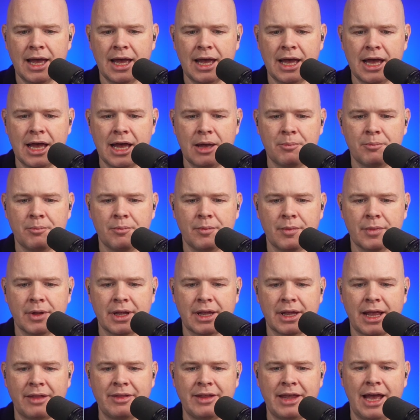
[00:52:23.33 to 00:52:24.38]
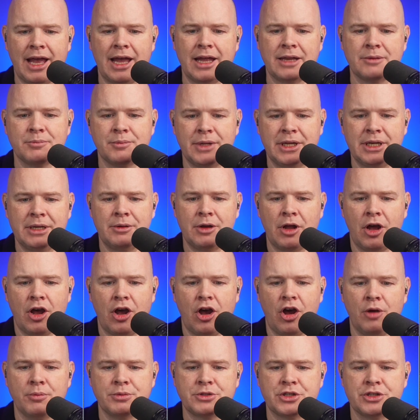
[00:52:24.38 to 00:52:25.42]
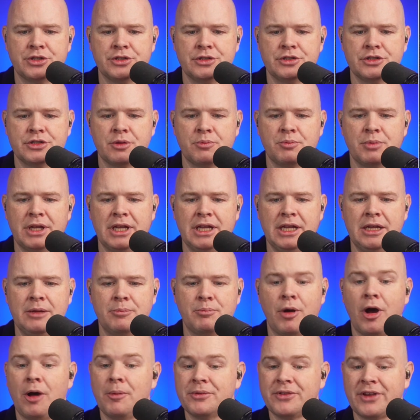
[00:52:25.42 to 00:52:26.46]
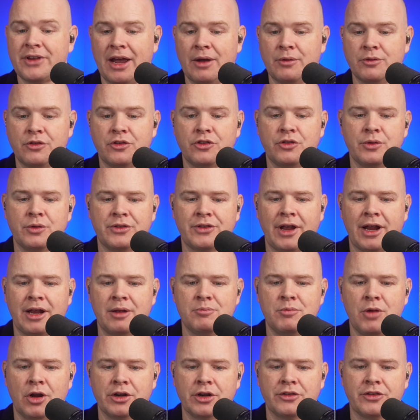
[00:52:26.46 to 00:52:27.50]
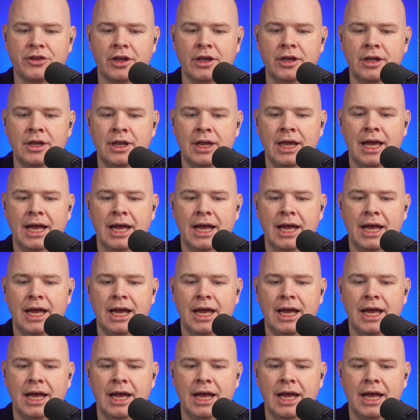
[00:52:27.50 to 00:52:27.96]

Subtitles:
Can the admin options be popped out to a second monitor